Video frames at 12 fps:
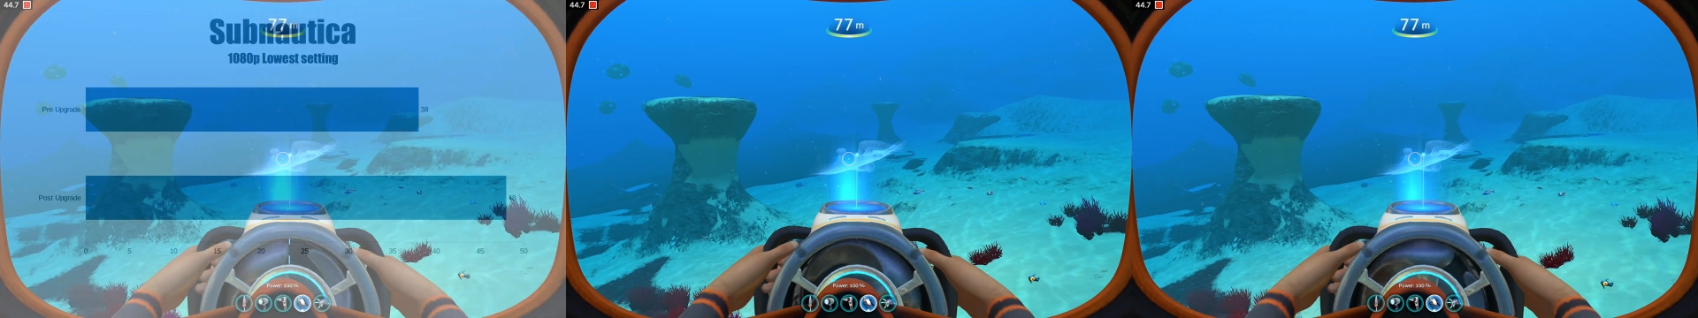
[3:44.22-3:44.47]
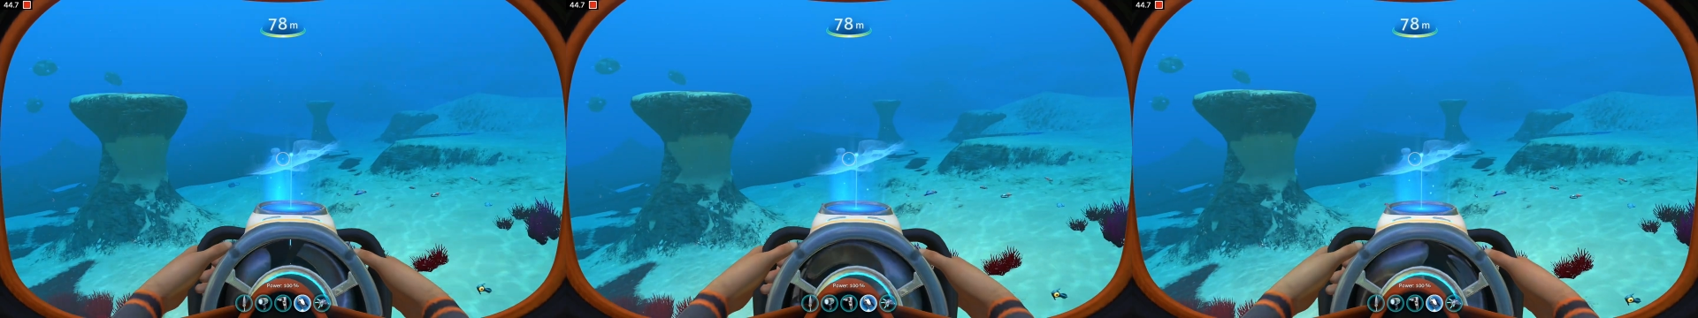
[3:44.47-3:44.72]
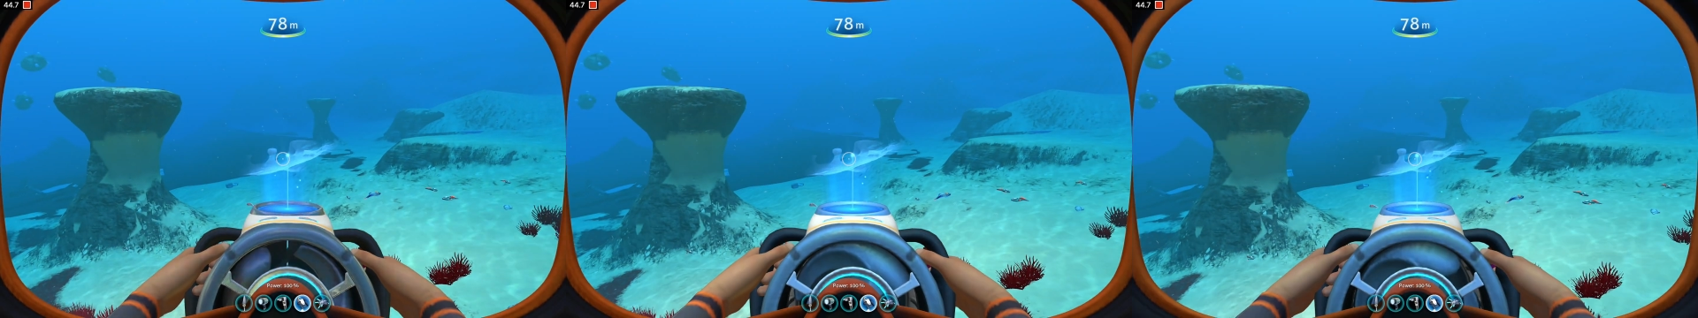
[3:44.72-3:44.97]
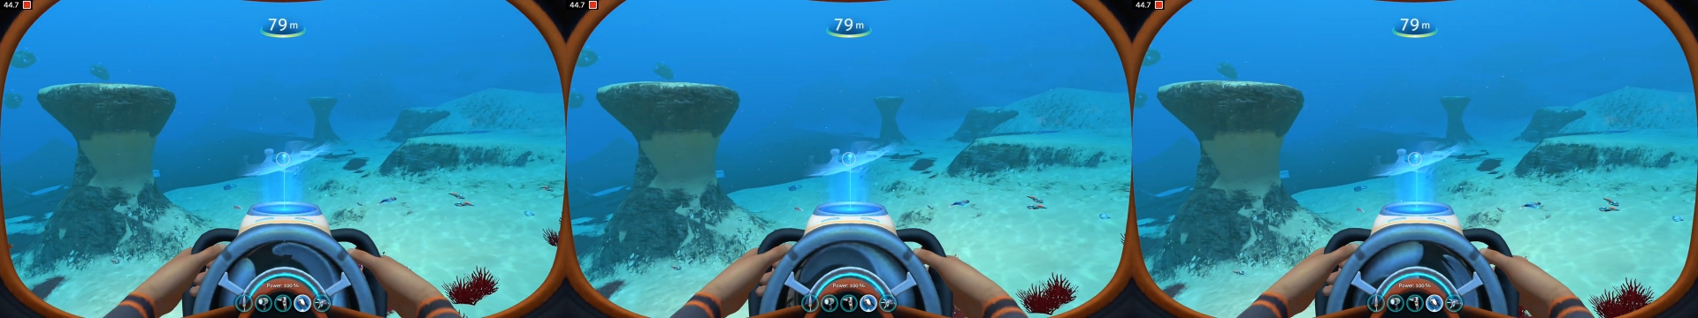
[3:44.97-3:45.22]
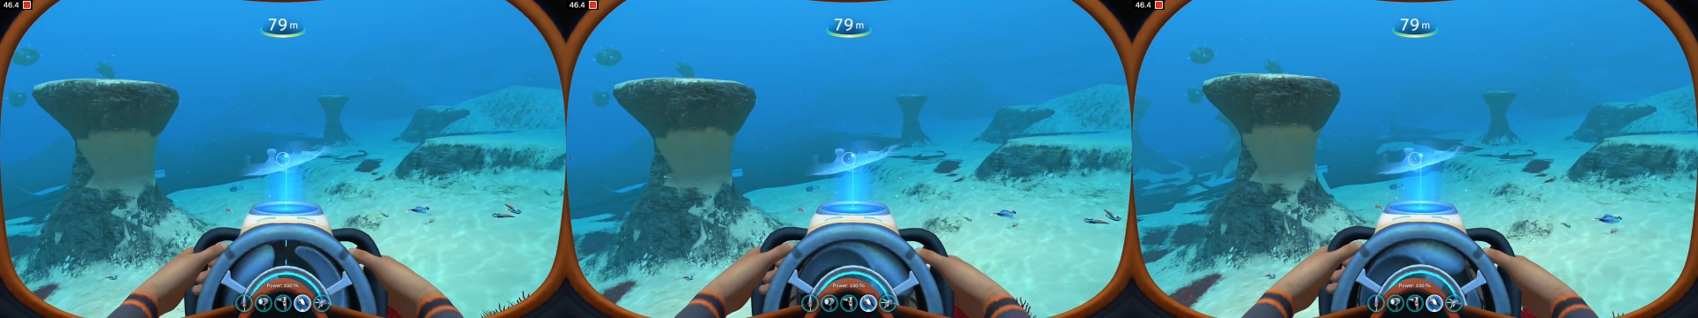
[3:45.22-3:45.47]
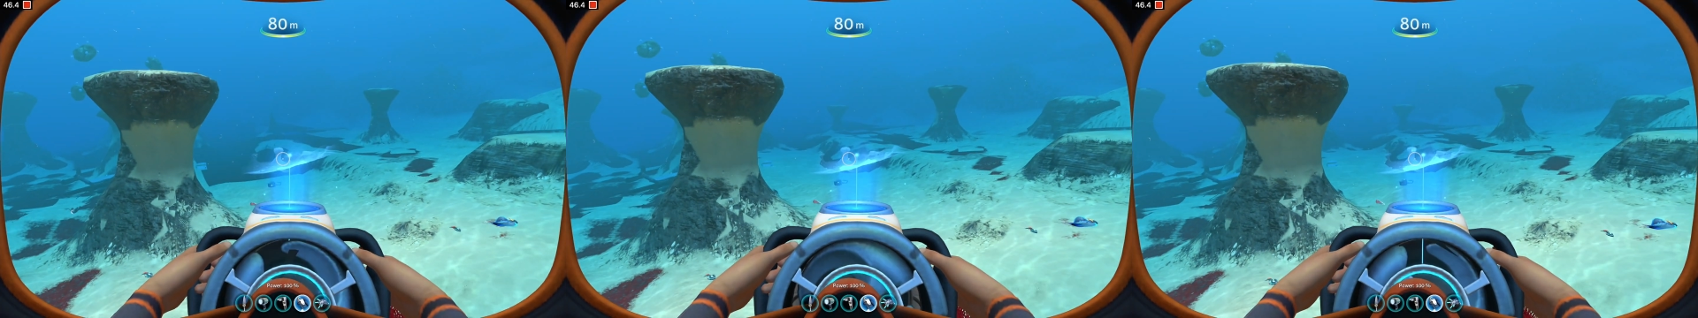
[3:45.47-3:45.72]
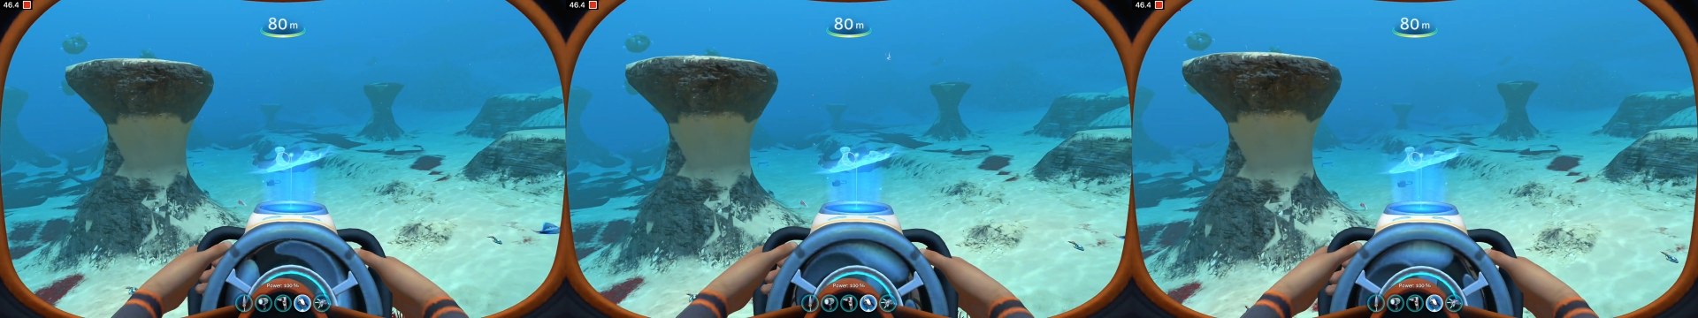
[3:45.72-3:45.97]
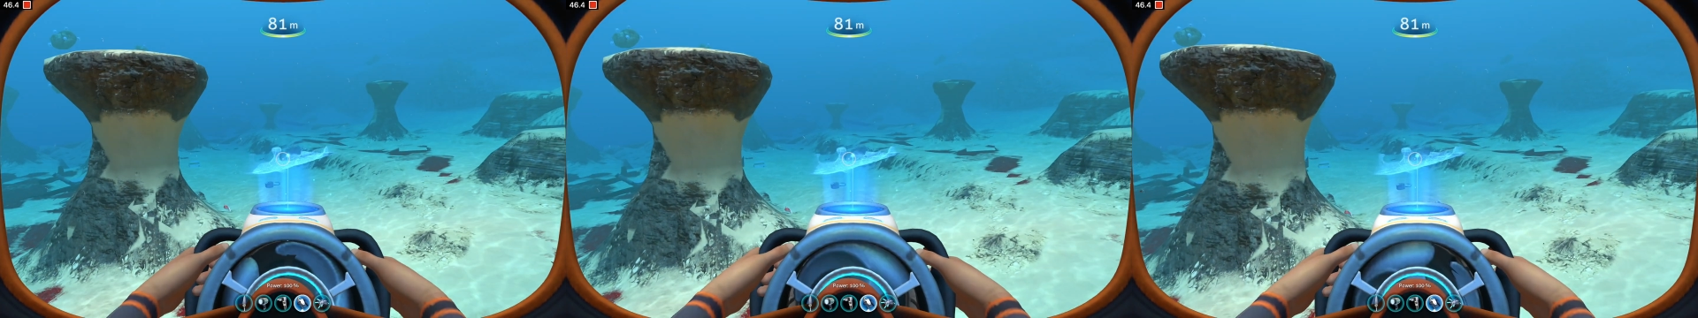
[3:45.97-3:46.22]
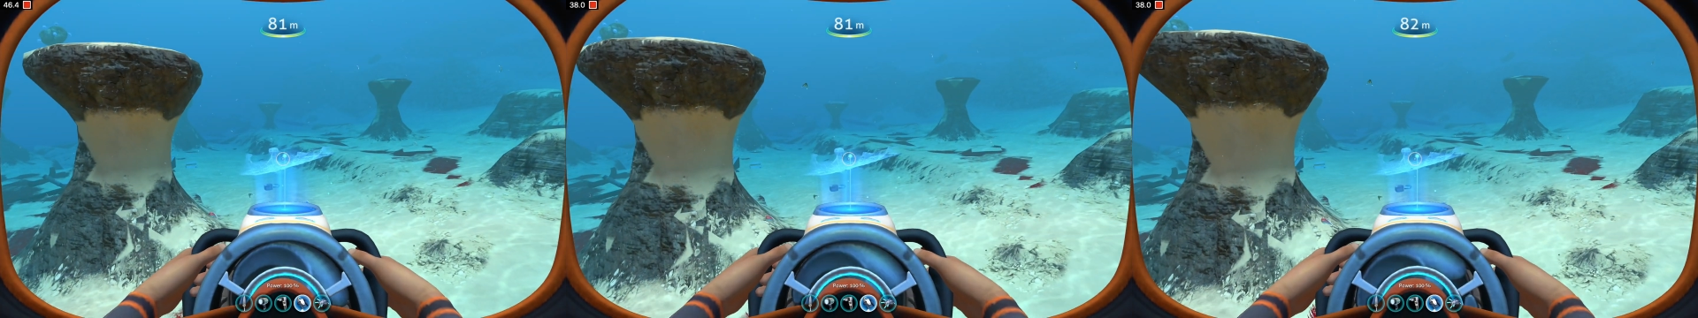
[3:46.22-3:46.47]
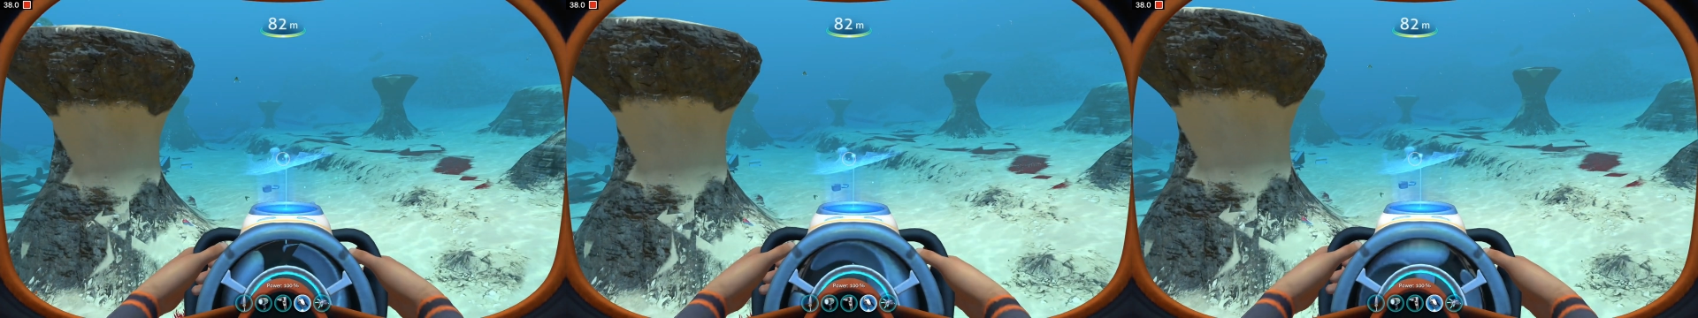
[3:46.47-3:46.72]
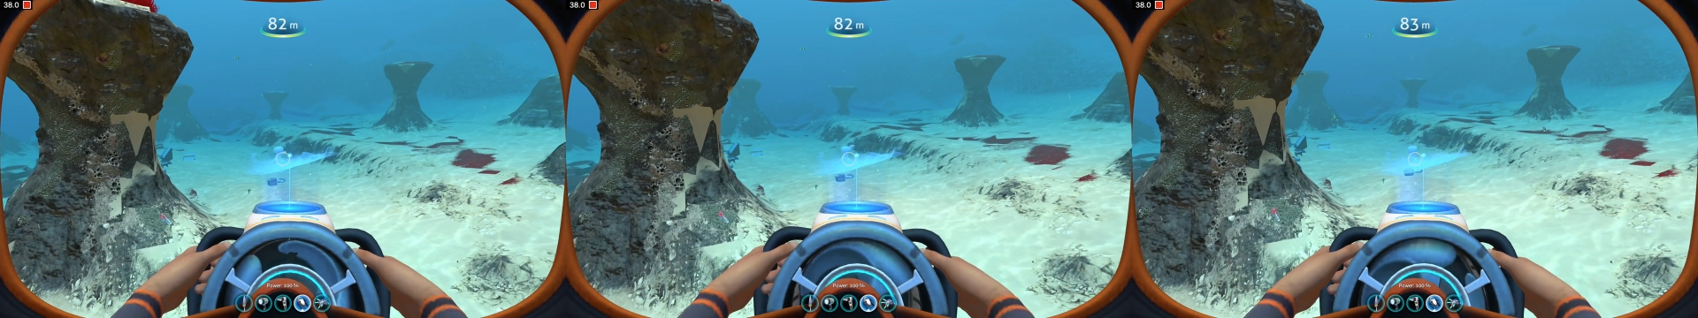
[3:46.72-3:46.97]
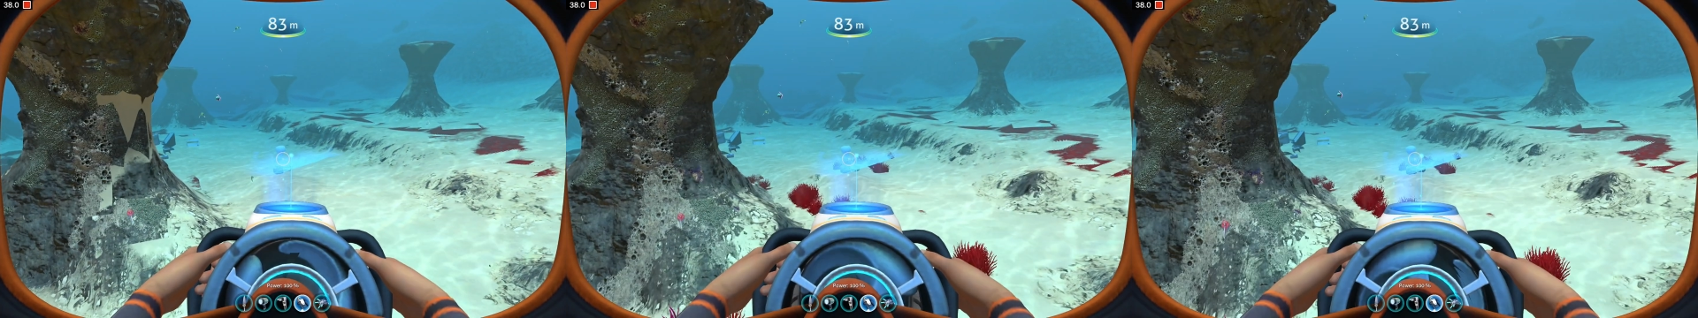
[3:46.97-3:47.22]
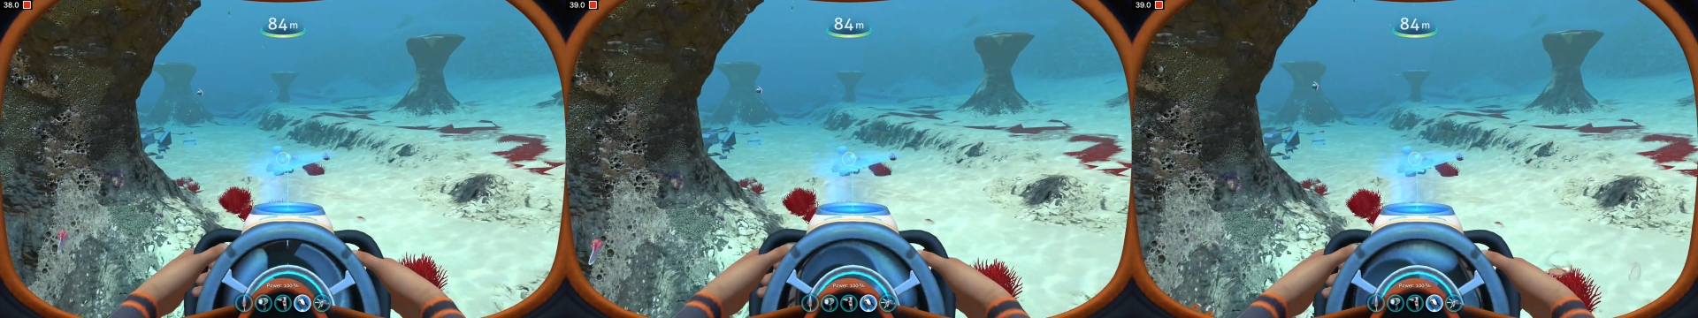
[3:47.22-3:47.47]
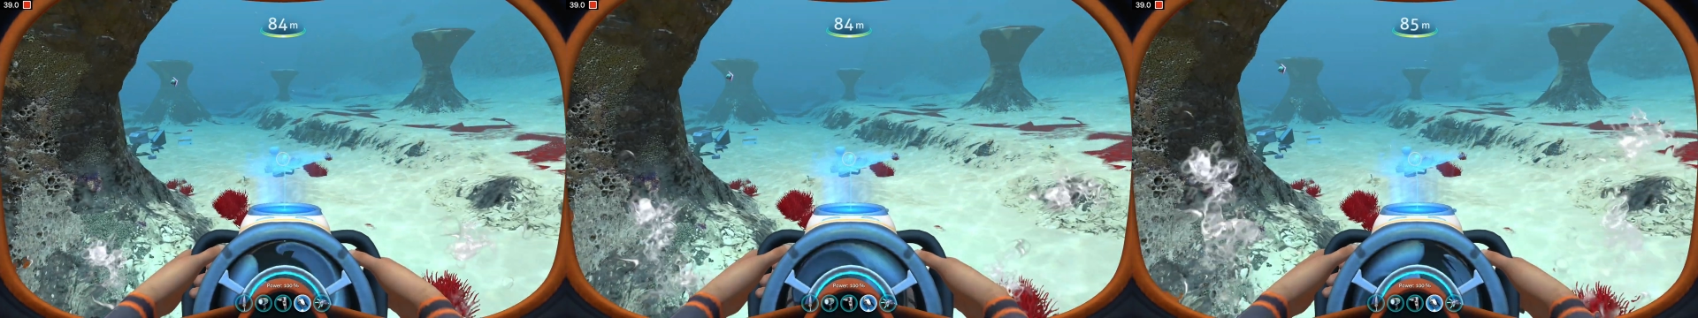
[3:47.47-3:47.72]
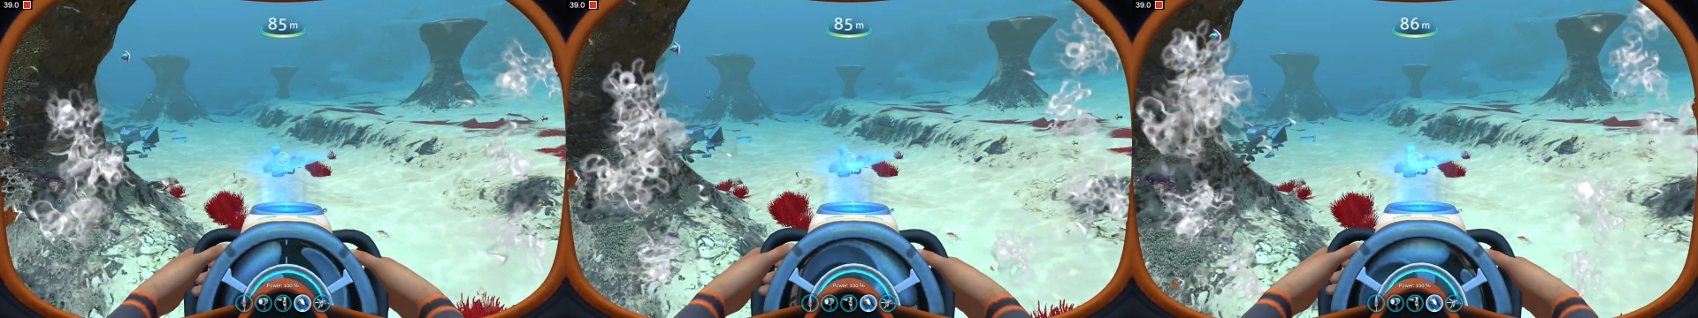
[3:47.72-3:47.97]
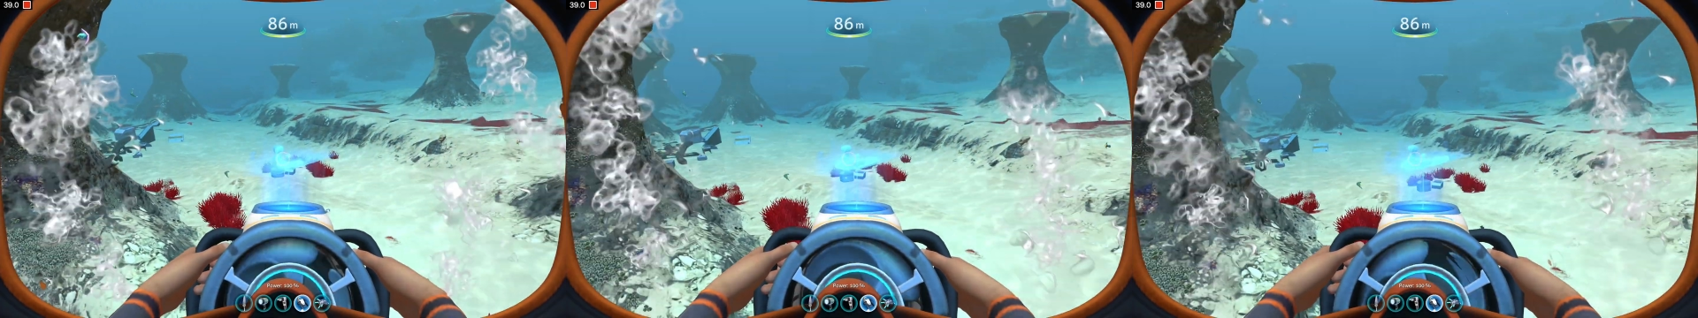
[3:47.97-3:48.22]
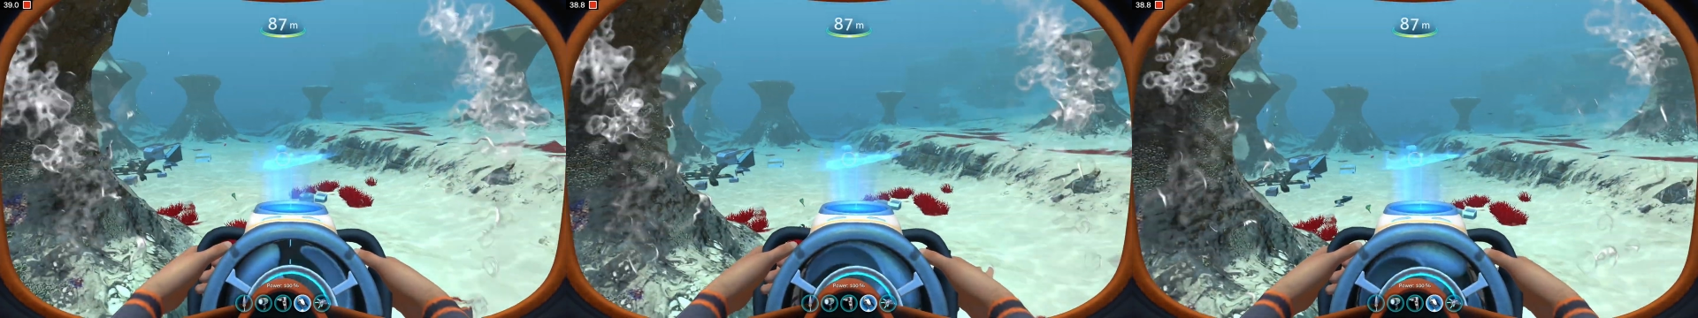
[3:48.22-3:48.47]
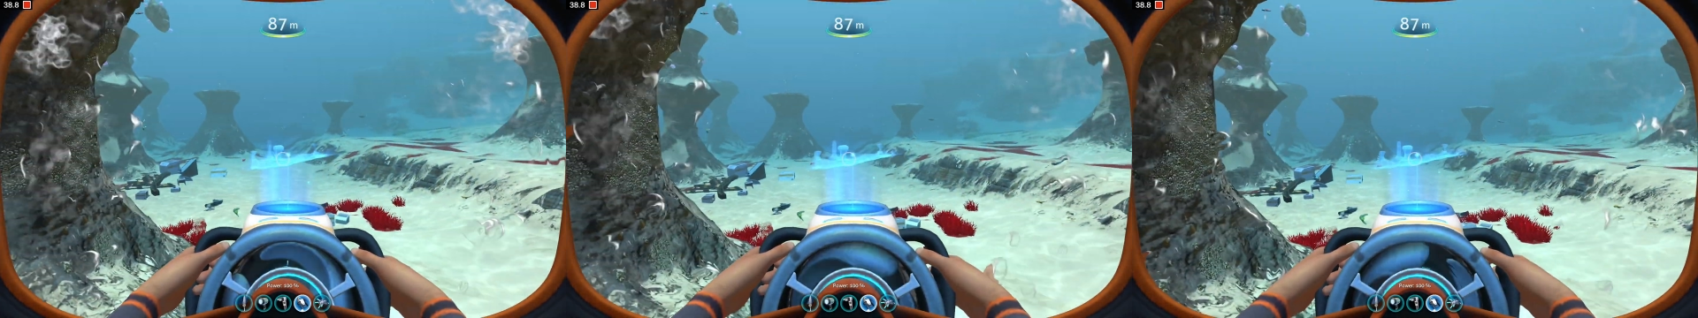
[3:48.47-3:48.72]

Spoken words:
[unreadable: no face in view]